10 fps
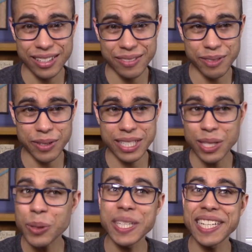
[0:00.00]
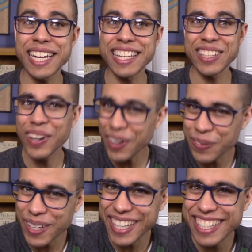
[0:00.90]
very slowly and the hard
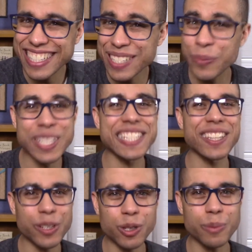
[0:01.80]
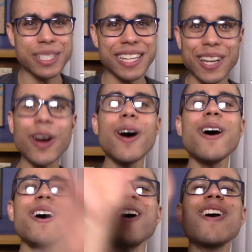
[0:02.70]
way. So once I learn them, it's like,
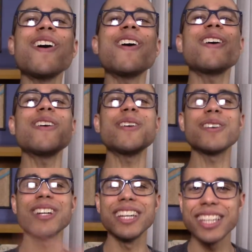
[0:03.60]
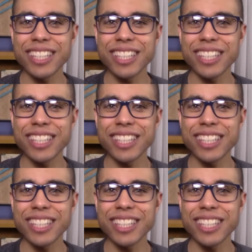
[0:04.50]
oh,